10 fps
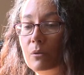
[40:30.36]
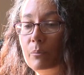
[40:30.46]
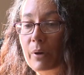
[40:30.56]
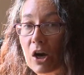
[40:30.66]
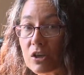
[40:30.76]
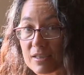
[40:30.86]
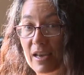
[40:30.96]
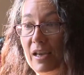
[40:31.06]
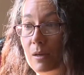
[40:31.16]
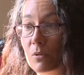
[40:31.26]

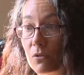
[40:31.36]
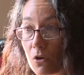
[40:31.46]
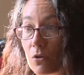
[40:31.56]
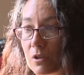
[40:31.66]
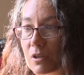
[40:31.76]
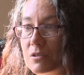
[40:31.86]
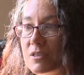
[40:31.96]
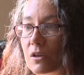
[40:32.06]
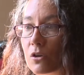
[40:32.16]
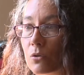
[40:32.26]
part-time
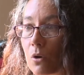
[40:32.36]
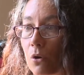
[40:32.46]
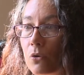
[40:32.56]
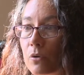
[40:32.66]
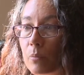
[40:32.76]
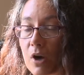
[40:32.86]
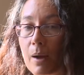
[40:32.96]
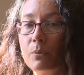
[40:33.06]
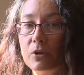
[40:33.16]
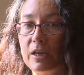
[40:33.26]
locals who own
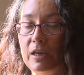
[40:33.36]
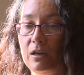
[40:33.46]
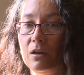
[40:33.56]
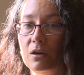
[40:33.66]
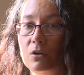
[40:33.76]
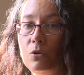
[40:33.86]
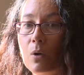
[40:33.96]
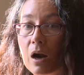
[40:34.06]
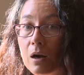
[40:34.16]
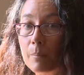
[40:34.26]
property here, who
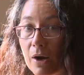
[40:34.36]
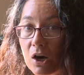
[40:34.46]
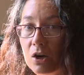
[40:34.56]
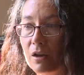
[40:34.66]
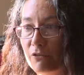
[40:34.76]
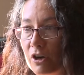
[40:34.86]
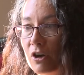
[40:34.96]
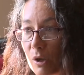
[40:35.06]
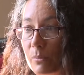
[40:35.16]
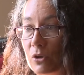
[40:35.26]
are part of our
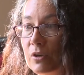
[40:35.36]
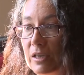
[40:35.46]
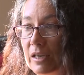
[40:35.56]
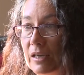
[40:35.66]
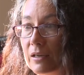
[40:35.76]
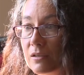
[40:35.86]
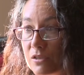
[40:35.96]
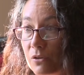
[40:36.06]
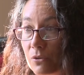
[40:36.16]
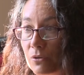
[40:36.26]
community
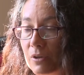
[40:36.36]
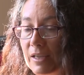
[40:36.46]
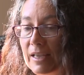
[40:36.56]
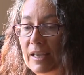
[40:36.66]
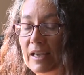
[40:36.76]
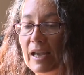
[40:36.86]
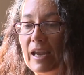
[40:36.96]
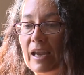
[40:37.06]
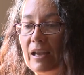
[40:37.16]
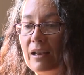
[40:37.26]
too.
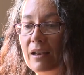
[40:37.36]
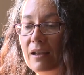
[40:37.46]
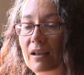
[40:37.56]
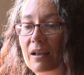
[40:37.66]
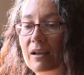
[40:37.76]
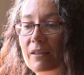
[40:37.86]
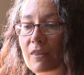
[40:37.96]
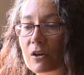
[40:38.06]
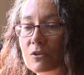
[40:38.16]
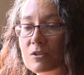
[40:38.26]
And
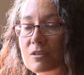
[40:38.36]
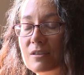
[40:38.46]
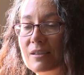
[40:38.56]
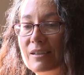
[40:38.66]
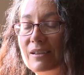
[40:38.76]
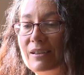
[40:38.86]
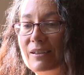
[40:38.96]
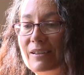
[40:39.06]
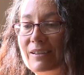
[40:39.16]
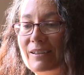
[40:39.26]
there's
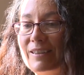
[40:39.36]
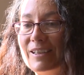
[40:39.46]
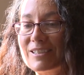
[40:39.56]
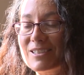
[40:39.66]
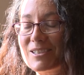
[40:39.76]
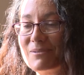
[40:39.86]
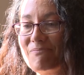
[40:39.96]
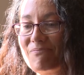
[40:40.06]
this